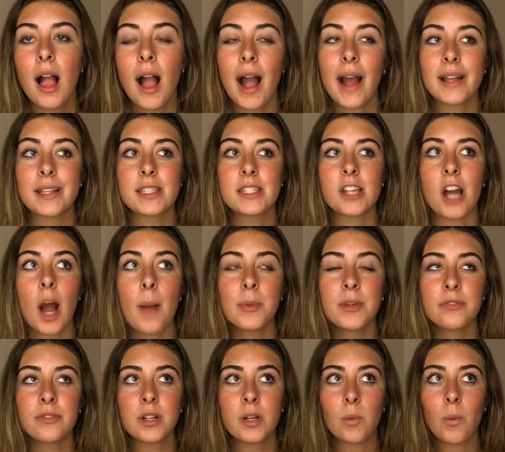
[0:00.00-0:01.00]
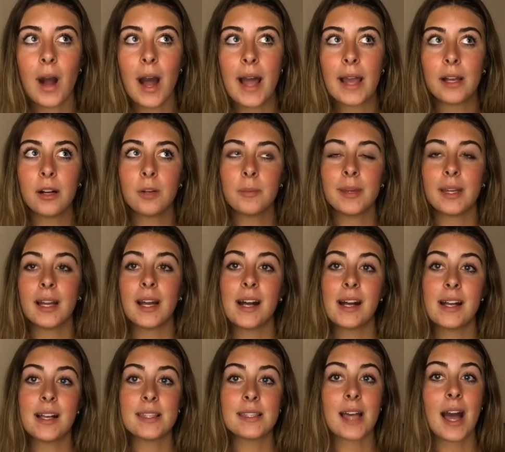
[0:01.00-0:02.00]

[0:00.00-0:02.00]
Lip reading: I stopped for a while because